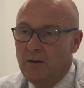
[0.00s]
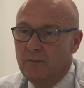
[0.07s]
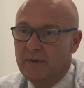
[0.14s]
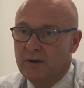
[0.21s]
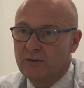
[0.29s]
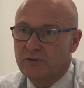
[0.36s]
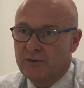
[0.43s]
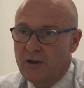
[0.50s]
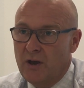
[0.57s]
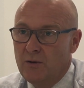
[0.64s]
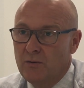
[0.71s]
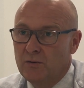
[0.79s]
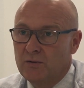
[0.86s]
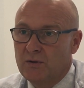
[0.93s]
because
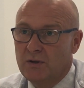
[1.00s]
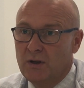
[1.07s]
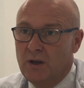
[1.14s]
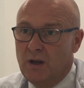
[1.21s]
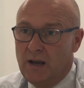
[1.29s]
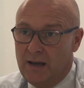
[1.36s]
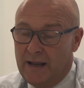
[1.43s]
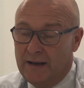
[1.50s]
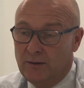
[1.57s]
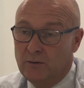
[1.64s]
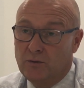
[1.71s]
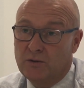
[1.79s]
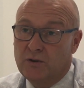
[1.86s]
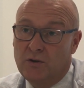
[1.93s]
those
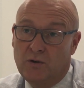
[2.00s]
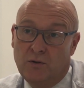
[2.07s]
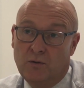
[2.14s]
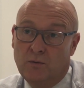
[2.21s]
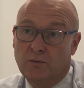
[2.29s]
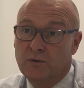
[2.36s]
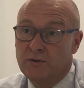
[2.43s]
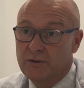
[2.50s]
landlords who